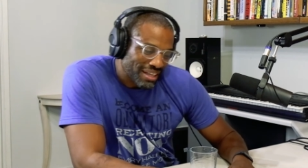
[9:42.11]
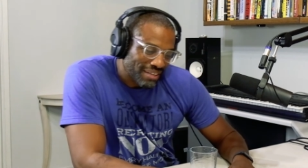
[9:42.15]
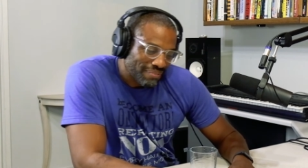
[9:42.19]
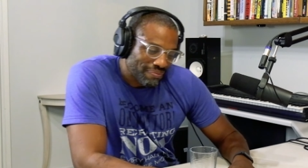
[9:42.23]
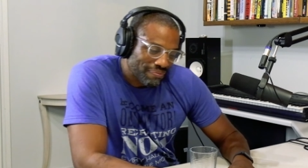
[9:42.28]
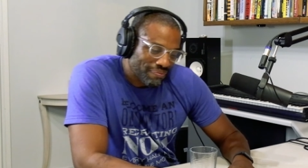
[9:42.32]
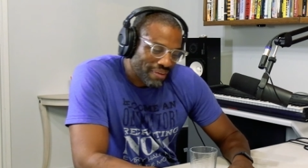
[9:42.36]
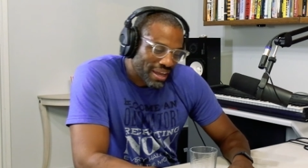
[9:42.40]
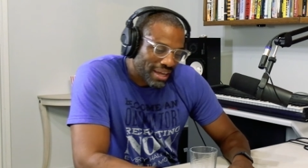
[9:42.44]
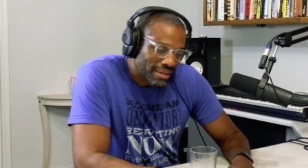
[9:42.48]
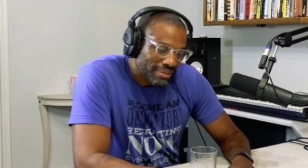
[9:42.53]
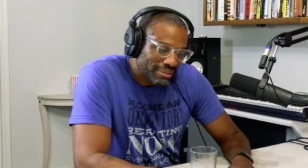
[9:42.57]

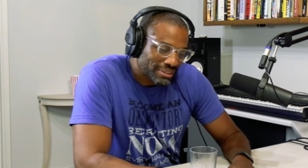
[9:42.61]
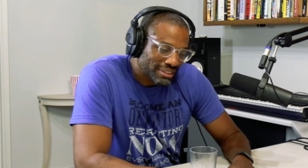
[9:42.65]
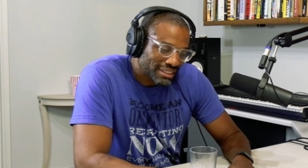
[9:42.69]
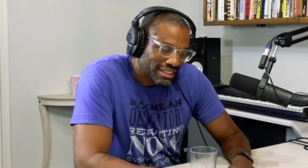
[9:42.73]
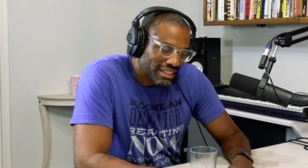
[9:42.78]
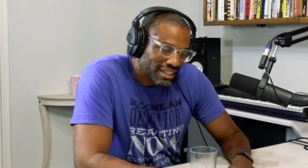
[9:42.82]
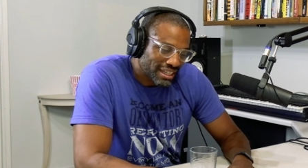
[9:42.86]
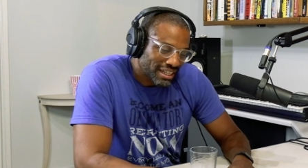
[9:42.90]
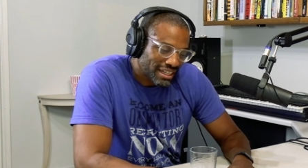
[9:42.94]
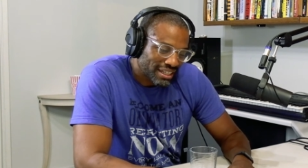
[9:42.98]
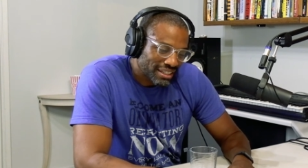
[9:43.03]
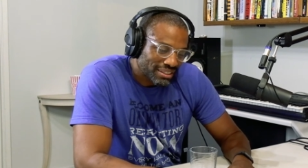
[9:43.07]
failed
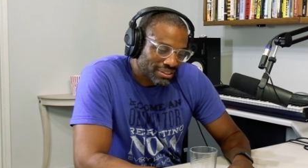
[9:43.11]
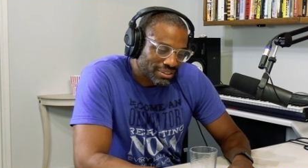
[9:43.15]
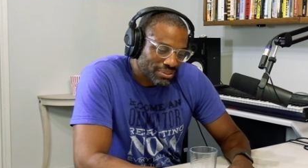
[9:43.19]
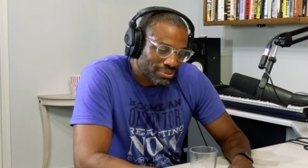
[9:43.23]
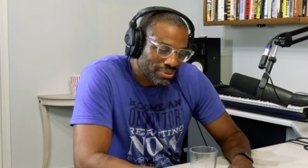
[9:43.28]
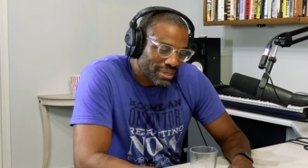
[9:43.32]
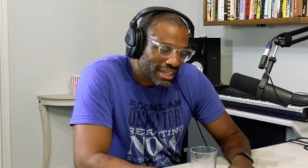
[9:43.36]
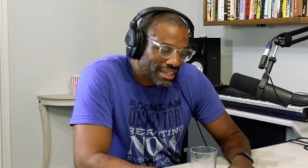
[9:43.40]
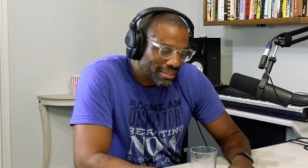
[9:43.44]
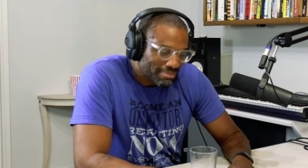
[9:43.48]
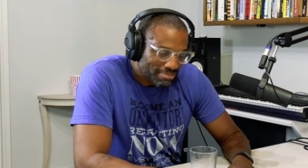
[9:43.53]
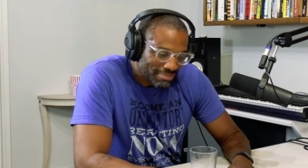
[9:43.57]
uh,
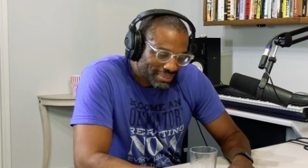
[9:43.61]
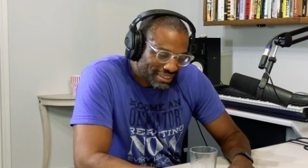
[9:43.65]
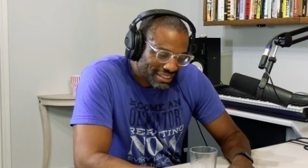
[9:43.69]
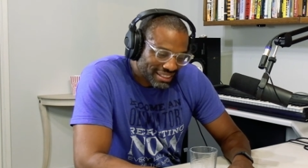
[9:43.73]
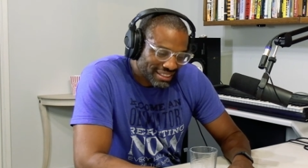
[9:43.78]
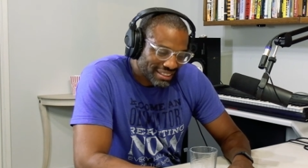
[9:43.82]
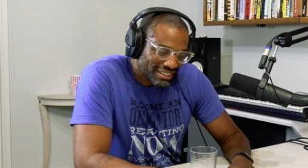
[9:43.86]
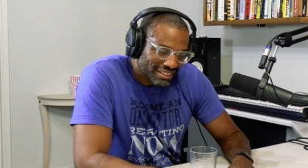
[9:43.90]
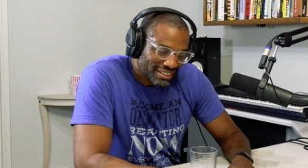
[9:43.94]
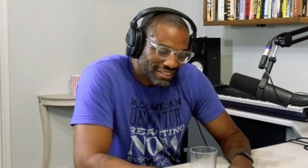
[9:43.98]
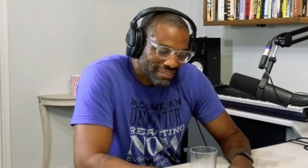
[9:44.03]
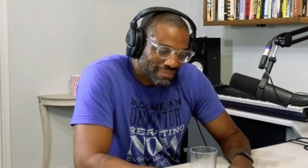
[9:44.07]

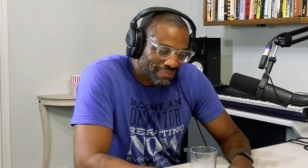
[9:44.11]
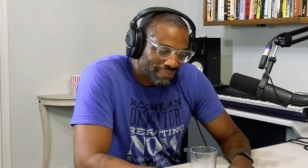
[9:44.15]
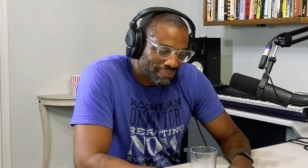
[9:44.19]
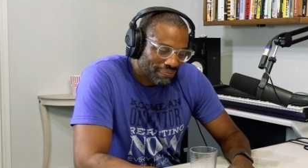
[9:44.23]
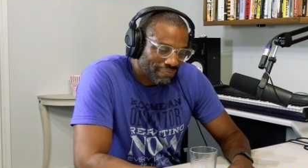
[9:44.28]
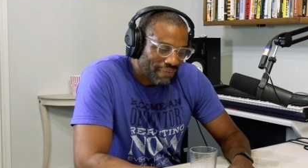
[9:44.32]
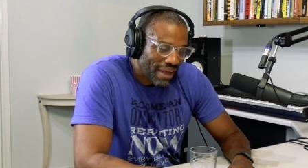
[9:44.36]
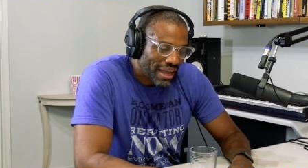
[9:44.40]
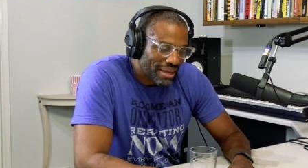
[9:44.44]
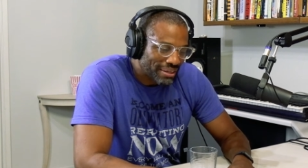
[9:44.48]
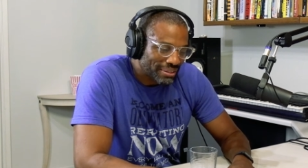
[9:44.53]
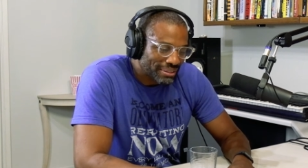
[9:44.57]
dreams and
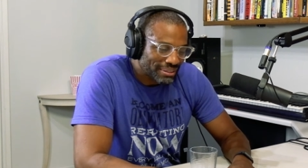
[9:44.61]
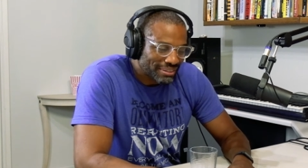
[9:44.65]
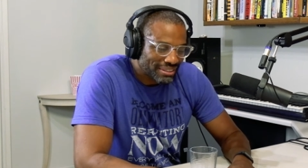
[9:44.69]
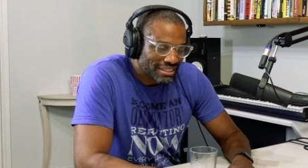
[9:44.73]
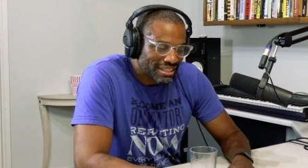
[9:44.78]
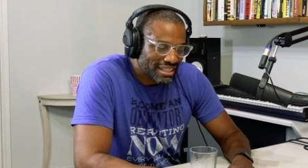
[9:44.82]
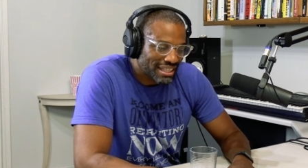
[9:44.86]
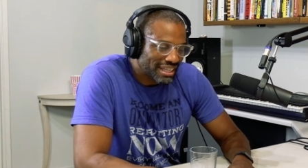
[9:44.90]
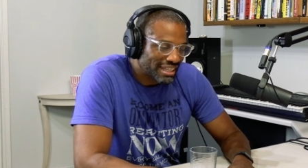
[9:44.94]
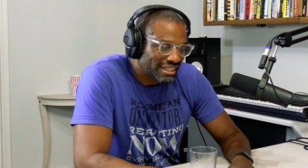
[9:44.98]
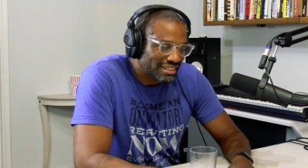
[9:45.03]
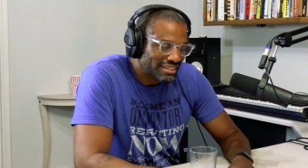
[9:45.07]
failed
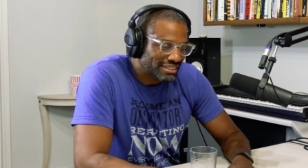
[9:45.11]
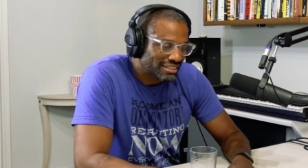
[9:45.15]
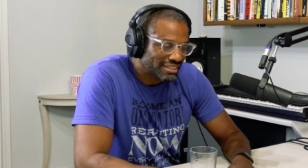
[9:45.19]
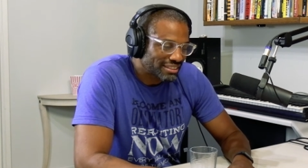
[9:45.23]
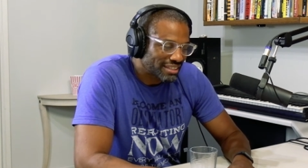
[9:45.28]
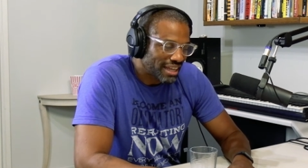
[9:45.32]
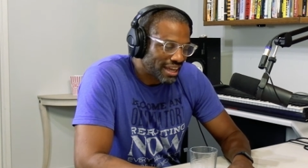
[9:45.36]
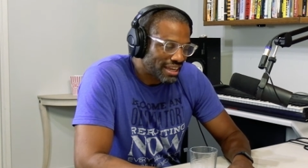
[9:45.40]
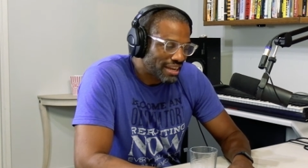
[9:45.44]
things.